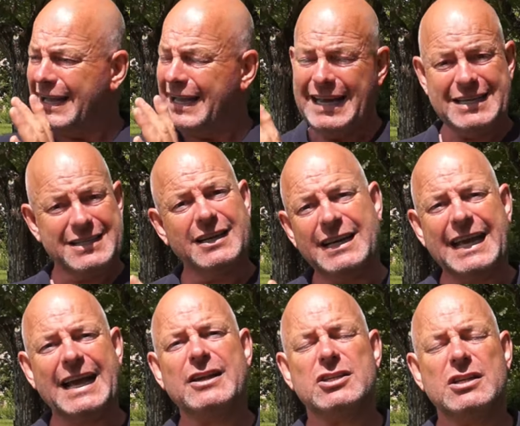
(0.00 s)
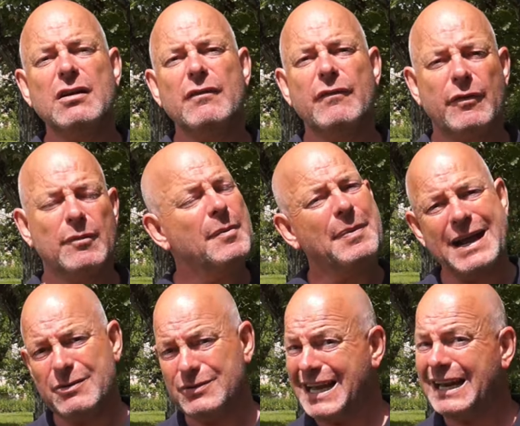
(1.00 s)
it's going to get sun from
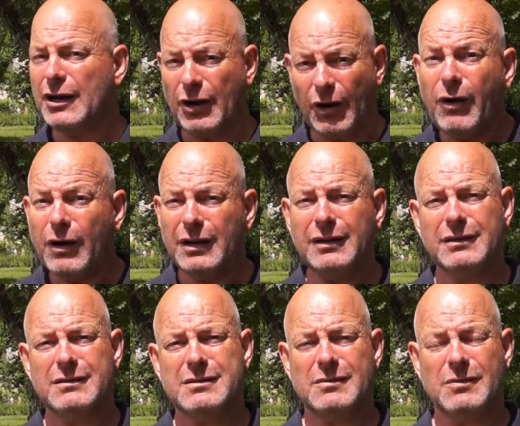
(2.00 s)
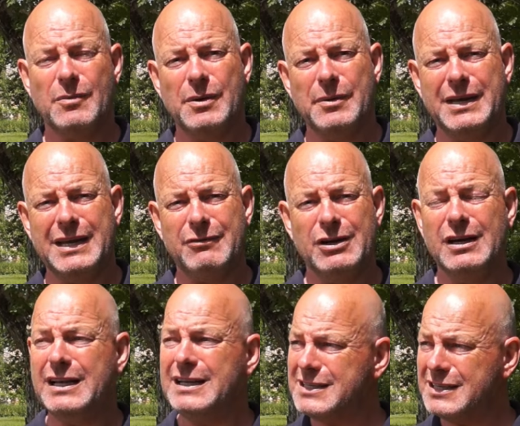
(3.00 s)
about 10 o'clock. So when we were here
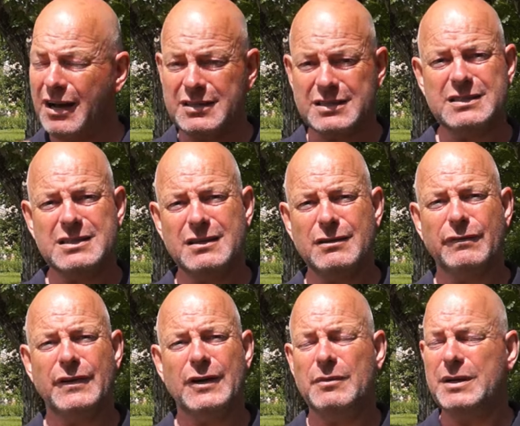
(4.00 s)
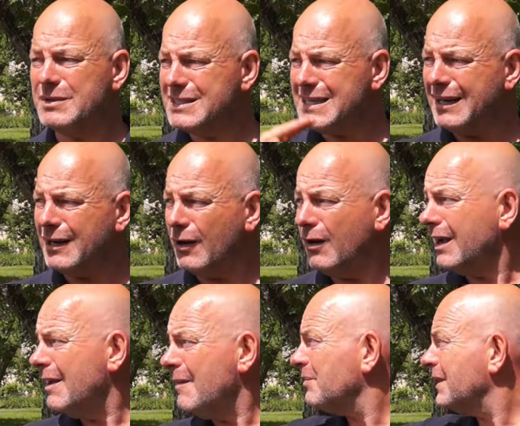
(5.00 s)
earlier starting to do the filming, it was 10 o'clock.
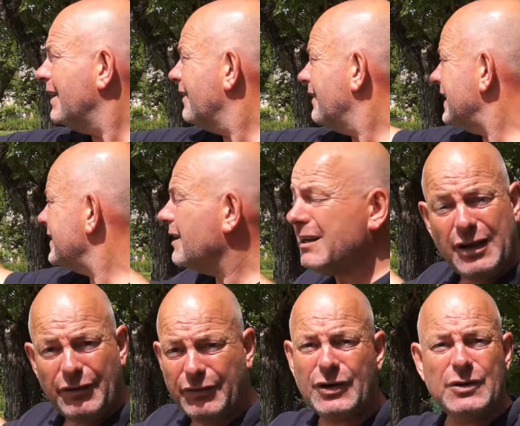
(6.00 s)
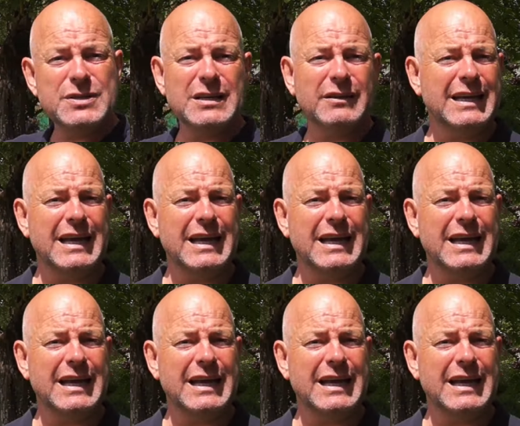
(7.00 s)
That's going to go through till the